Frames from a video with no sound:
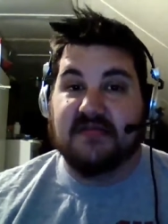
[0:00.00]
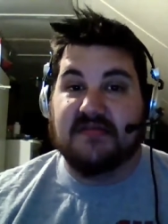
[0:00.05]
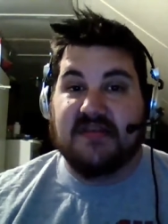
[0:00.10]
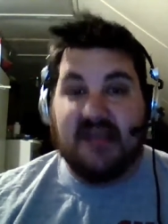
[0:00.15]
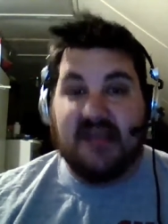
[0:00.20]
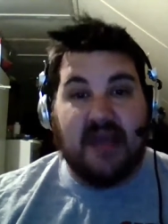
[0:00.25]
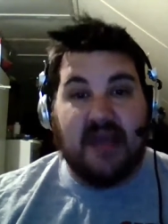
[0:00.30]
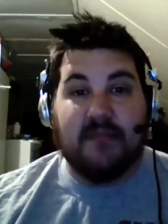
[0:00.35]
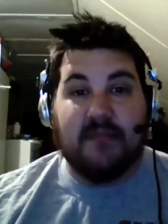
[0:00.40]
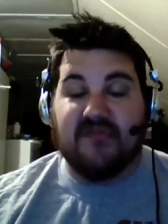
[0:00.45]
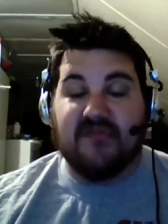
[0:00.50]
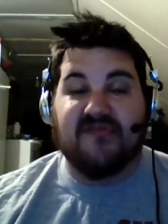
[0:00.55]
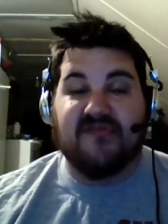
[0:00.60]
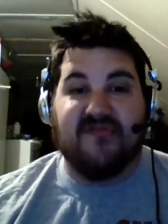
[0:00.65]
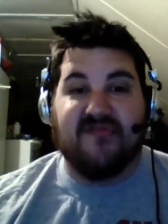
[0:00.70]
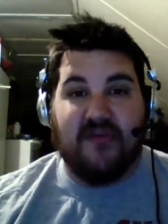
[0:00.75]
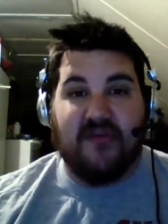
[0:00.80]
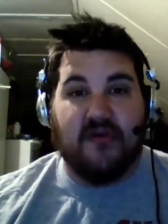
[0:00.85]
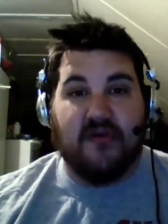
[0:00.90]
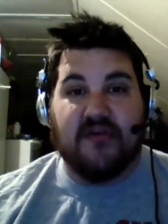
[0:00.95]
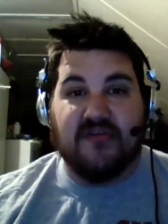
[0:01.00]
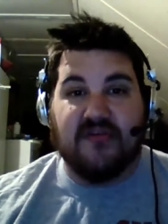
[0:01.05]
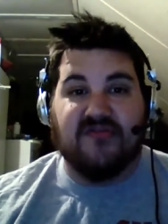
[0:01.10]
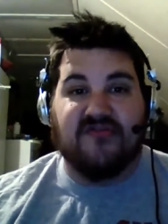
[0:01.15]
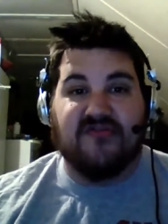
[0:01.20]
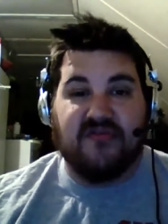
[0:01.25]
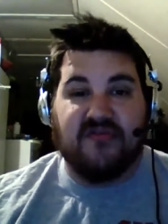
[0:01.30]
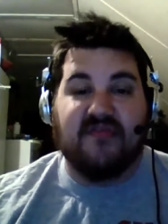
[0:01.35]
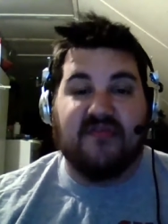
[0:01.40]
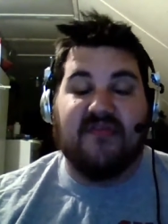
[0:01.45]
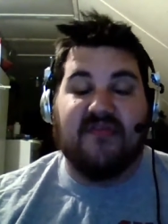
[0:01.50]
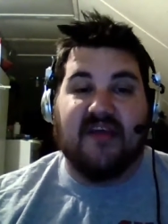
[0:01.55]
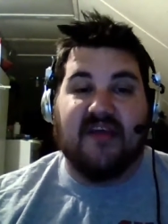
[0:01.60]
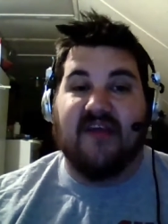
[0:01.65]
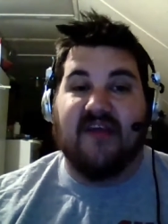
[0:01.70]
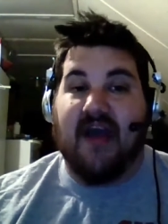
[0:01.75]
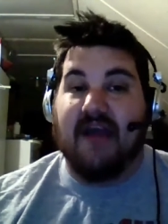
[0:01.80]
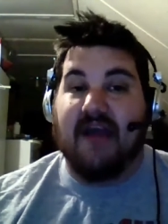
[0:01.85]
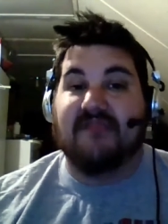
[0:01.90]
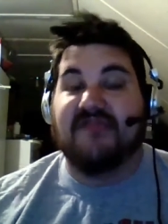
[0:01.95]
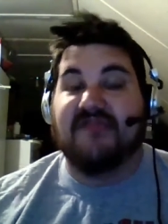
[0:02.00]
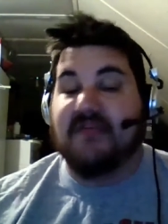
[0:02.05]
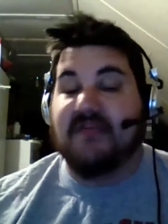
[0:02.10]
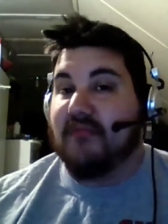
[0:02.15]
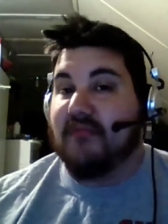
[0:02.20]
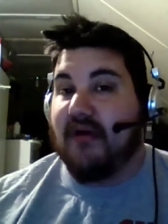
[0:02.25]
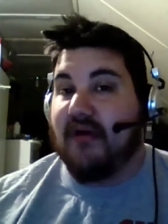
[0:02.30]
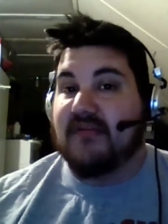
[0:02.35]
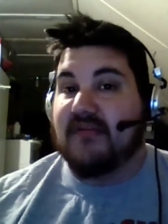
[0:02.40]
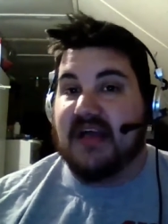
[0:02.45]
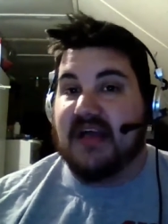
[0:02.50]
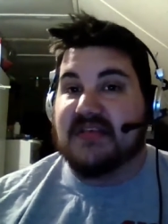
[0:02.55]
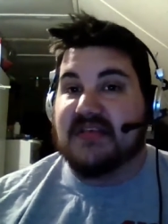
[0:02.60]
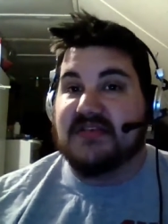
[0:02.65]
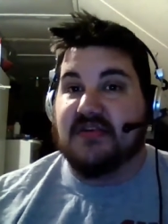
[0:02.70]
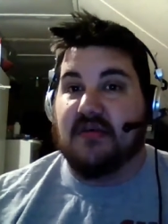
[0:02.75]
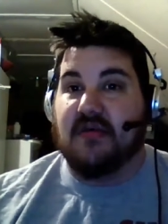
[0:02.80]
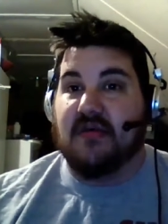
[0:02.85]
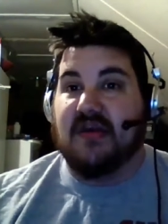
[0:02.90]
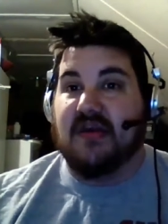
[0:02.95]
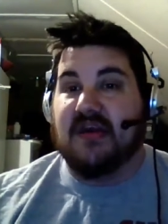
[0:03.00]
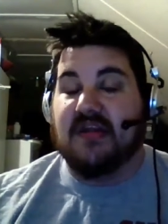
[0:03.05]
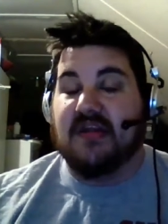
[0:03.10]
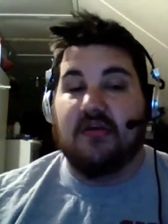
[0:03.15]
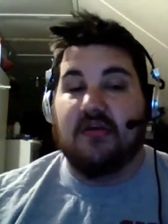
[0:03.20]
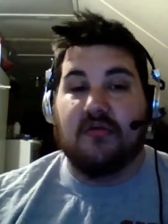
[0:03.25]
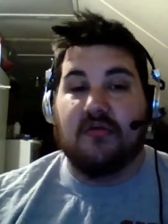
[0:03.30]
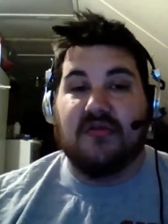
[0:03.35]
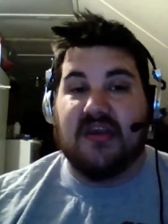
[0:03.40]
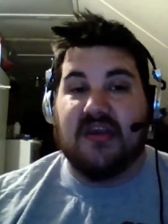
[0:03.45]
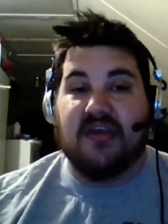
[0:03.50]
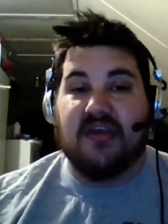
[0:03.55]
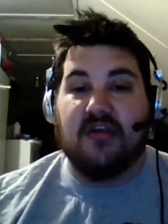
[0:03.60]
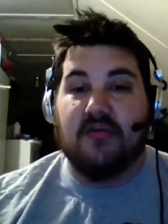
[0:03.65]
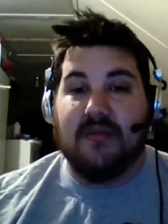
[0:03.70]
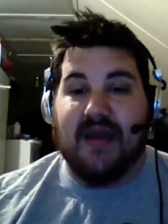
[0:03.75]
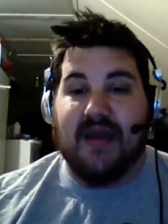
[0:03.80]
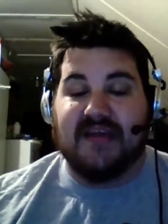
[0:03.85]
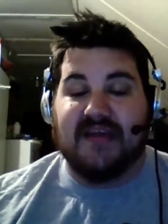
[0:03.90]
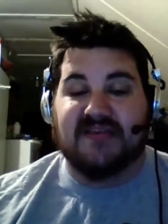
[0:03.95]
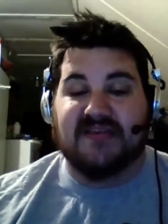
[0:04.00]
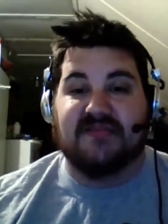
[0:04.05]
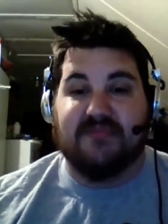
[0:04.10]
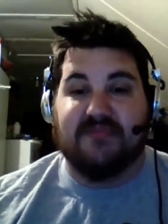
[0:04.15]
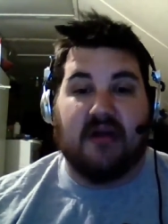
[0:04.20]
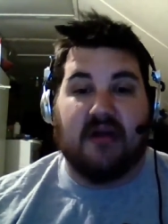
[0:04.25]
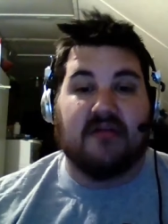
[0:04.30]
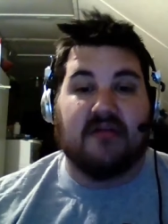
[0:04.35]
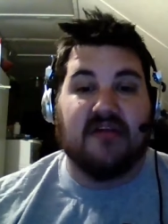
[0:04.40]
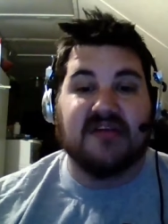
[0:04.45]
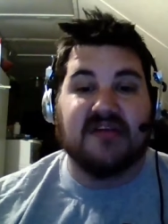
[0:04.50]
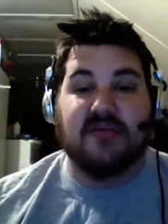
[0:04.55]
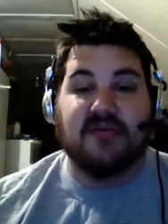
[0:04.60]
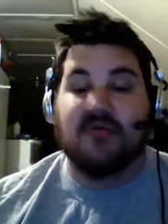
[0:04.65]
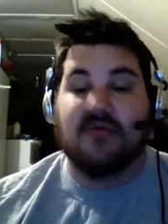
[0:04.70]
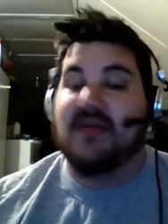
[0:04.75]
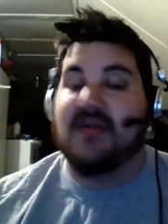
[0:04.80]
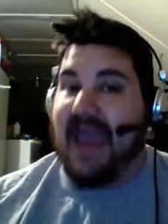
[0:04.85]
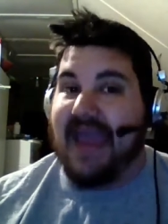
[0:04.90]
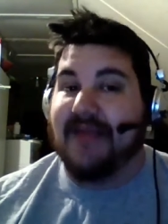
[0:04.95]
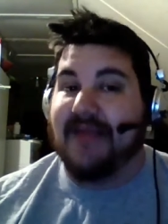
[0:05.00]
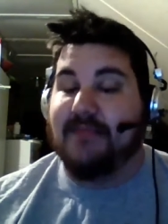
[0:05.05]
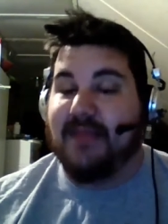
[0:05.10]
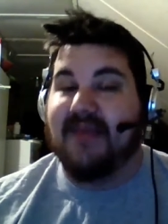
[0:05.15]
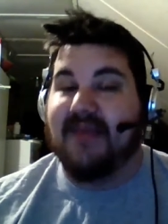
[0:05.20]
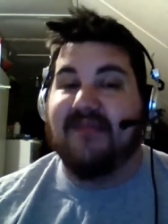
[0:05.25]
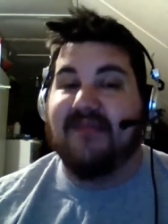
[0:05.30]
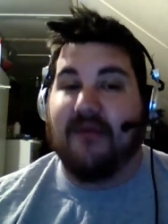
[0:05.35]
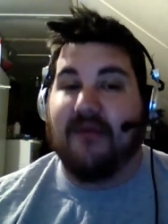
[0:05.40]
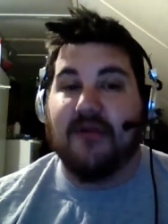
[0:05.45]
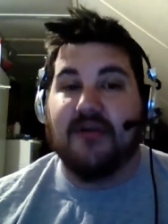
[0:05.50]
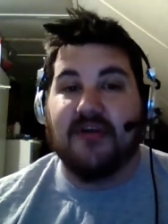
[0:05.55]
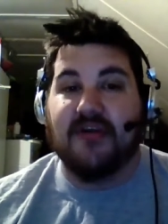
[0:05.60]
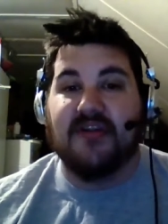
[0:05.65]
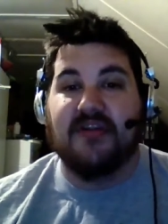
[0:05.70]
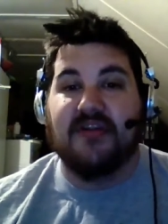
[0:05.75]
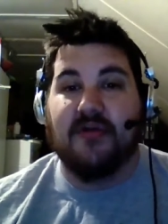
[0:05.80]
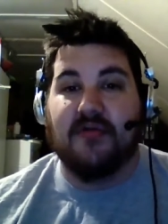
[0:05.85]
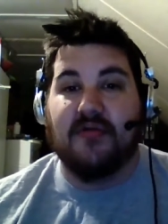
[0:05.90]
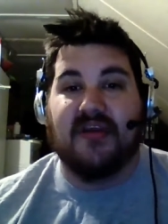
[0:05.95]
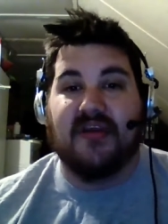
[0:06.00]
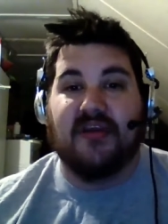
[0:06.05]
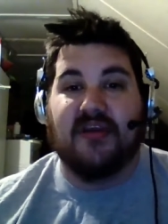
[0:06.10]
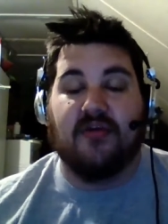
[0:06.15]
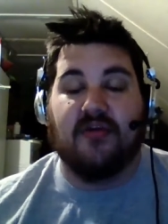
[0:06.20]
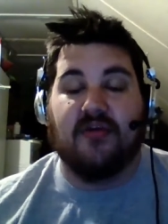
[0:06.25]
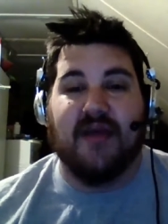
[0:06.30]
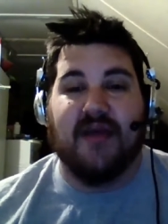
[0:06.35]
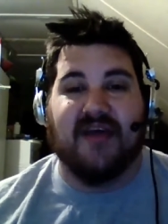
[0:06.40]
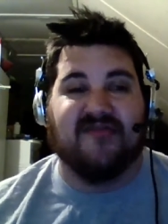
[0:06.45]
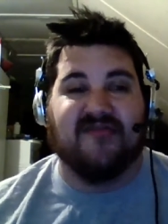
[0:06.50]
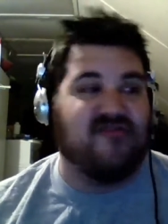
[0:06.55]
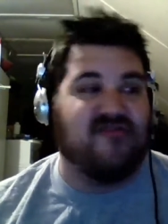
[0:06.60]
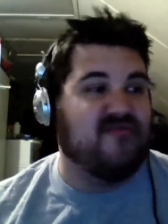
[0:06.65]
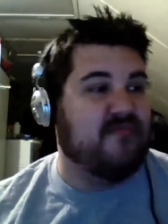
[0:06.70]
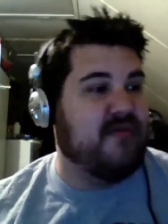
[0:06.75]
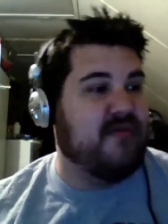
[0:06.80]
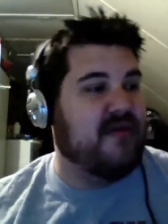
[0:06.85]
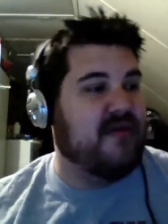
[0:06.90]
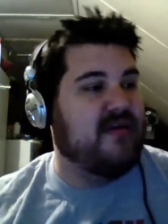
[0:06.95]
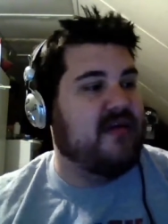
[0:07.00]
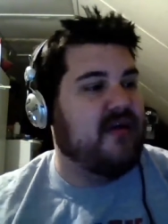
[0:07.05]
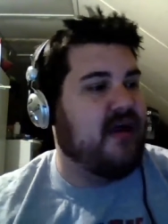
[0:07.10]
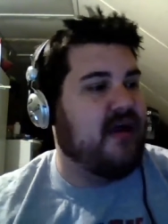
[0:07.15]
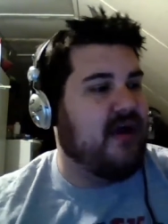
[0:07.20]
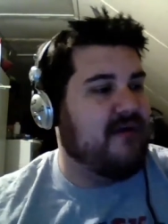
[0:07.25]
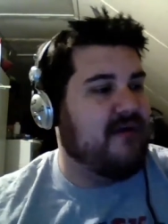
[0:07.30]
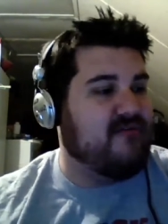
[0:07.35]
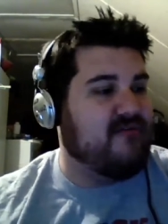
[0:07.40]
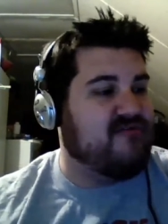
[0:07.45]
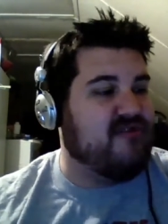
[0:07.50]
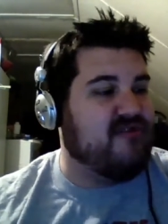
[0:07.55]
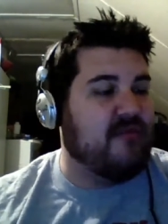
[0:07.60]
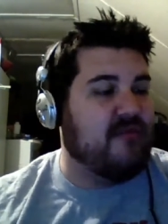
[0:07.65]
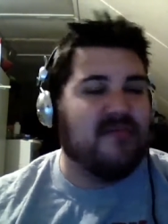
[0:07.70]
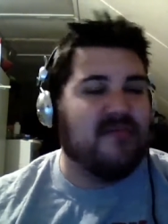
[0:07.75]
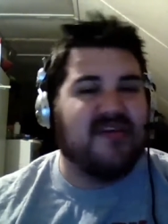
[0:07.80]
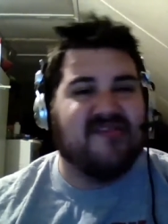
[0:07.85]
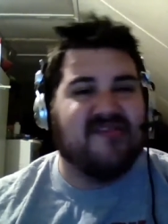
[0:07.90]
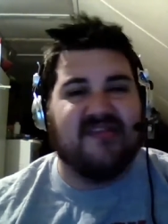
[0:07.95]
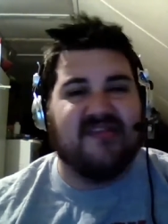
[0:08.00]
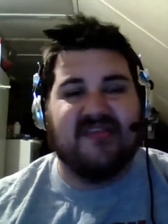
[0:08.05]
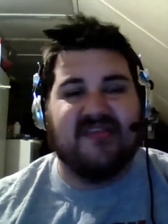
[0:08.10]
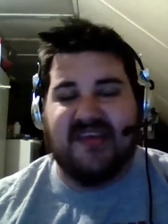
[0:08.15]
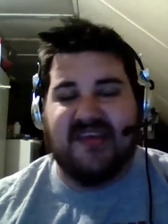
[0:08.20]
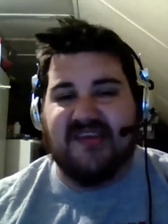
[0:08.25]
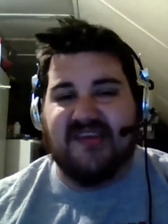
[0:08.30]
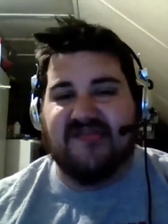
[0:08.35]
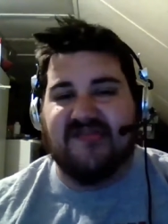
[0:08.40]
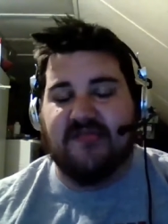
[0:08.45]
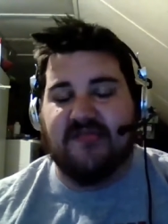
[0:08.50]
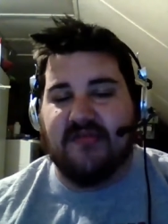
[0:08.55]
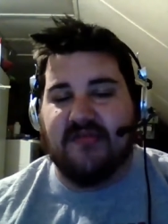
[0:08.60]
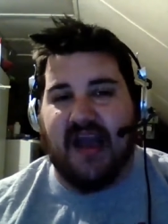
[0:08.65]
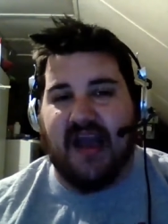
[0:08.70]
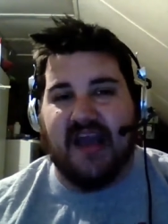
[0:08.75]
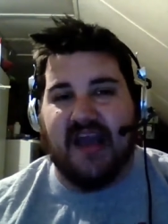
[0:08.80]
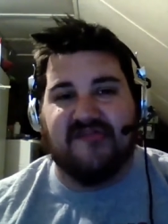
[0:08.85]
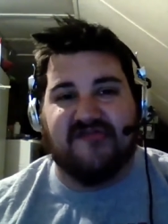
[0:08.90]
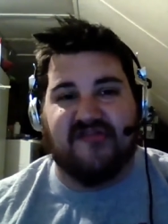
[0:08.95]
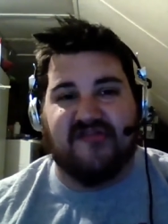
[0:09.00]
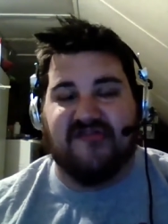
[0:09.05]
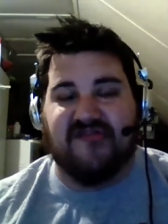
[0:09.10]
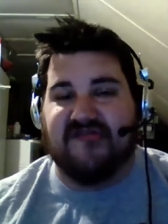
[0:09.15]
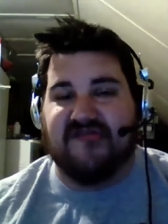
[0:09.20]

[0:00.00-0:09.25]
Dean Ambrose is very good in street fights. I've seen Brock Lesnar in no DQ matches. Brock Lesnar can be very good in no DQ matches, but for some reason, these two guys just